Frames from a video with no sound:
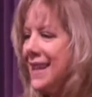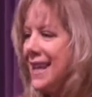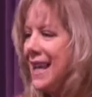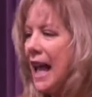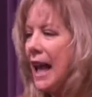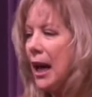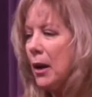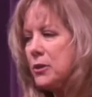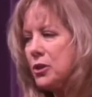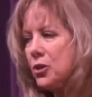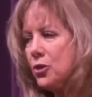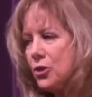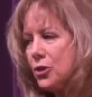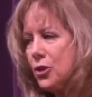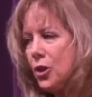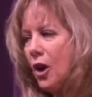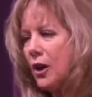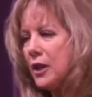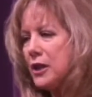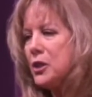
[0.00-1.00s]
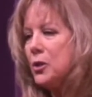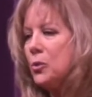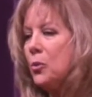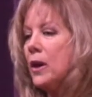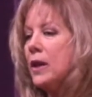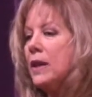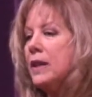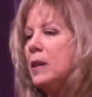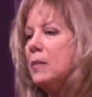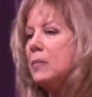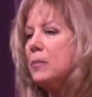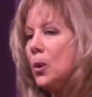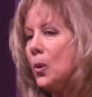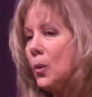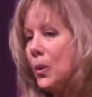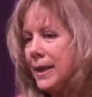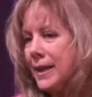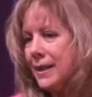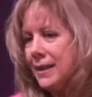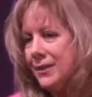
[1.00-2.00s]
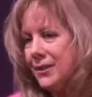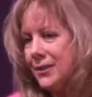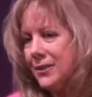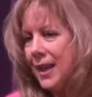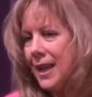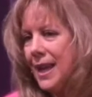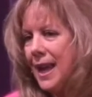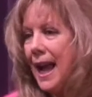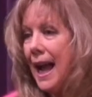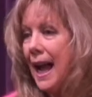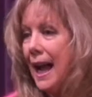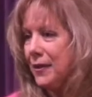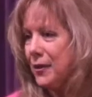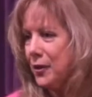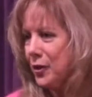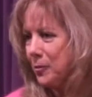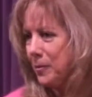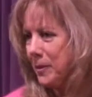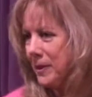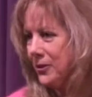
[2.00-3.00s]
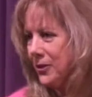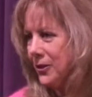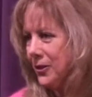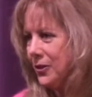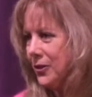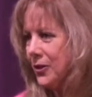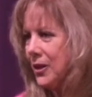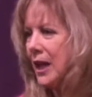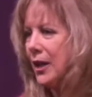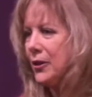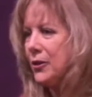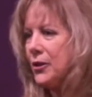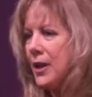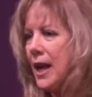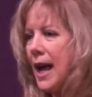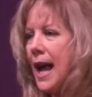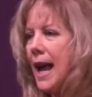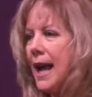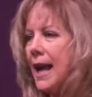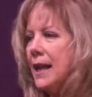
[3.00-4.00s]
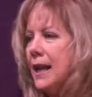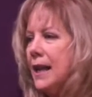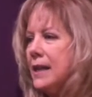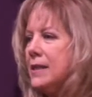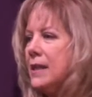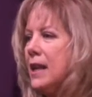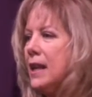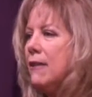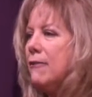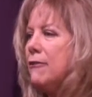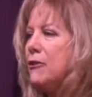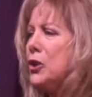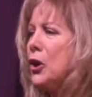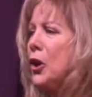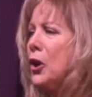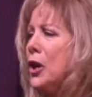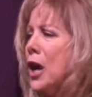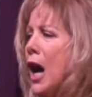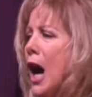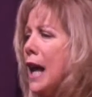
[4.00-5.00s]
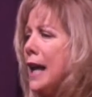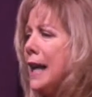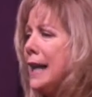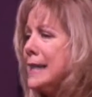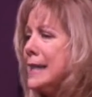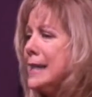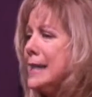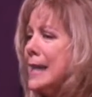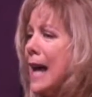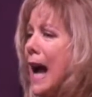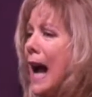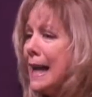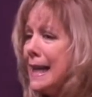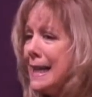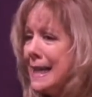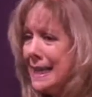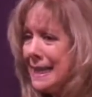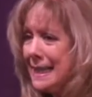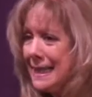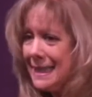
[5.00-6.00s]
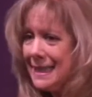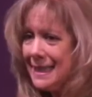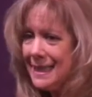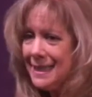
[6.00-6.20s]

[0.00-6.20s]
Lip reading: And I was just talking to one of the employees at this business the other day, and I said, if you're not excited